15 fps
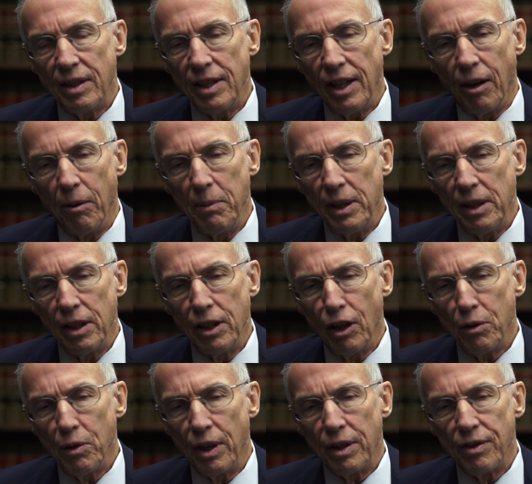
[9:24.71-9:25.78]
tell me,
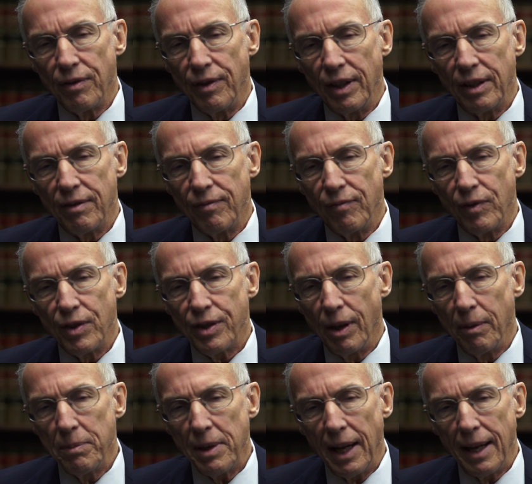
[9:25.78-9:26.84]
that
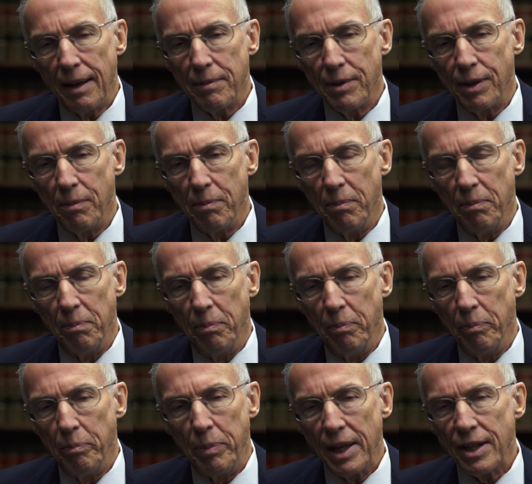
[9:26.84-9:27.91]
sometimes the
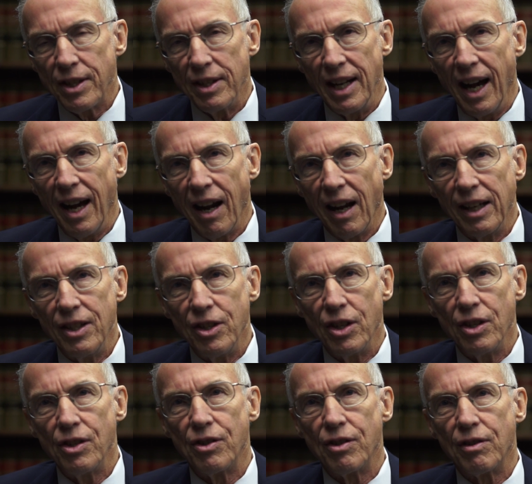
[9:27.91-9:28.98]
best knowledge
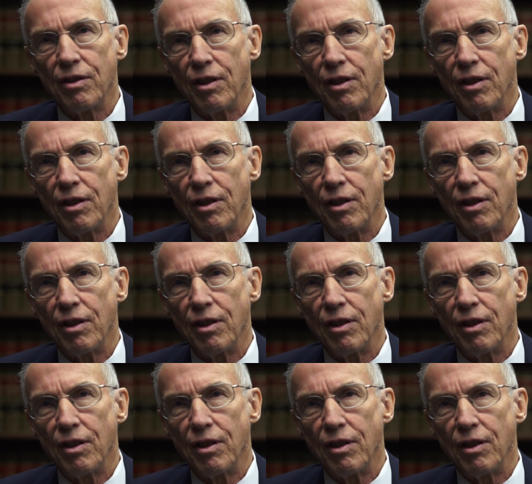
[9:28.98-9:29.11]
is